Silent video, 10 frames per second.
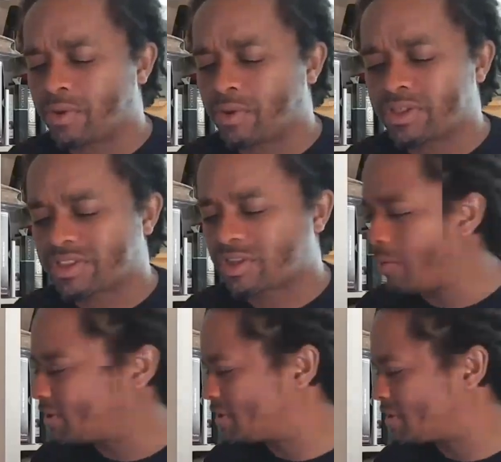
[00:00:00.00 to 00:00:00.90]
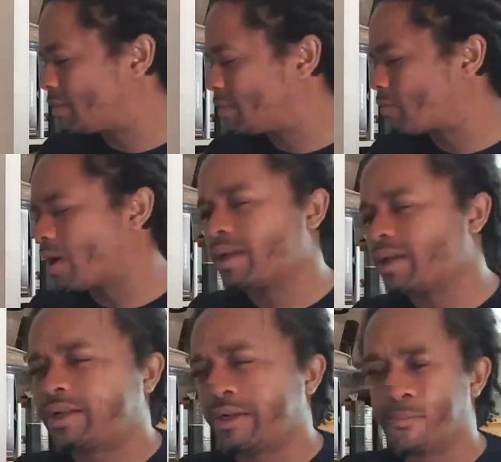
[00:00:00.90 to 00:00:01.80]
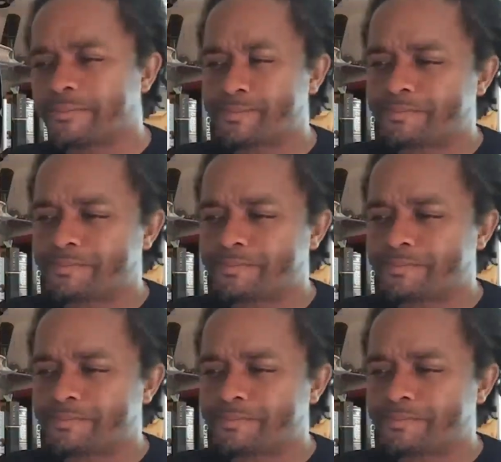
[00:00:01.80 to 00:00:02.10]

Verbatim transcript: but I want to start with this link right here.